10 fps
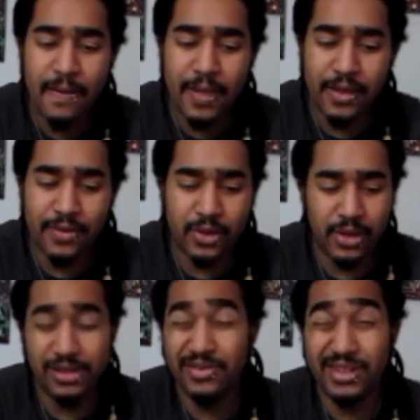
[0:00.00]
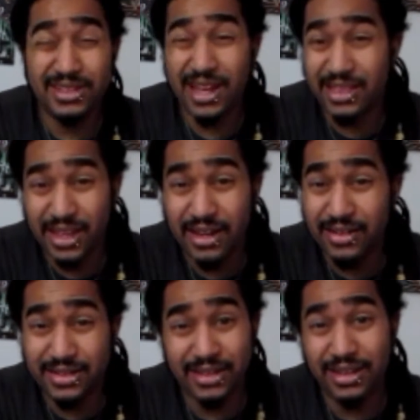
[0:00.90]
Like, if the creativity's not there,
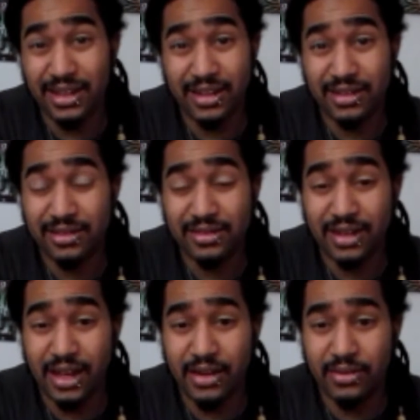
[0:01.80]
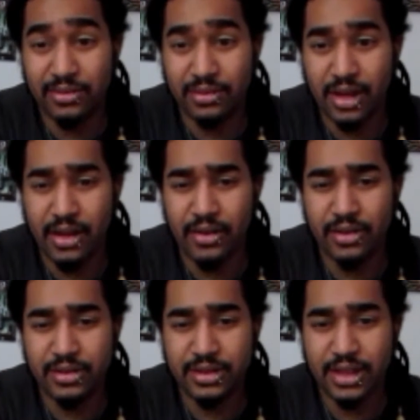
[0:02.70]
it's not there. I don't
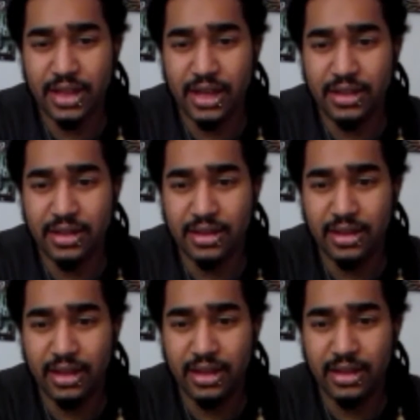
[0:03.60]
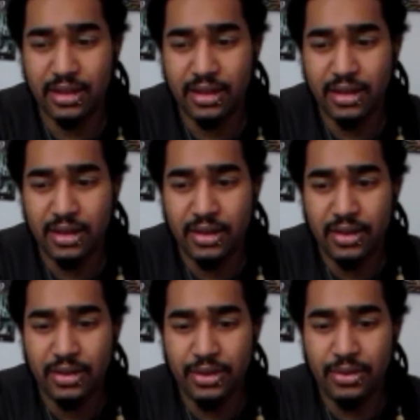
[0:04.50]
understand the idea that like
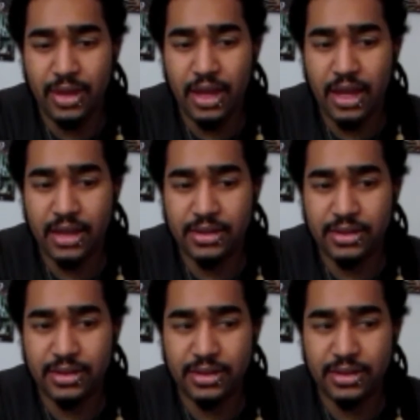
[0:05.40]
you can't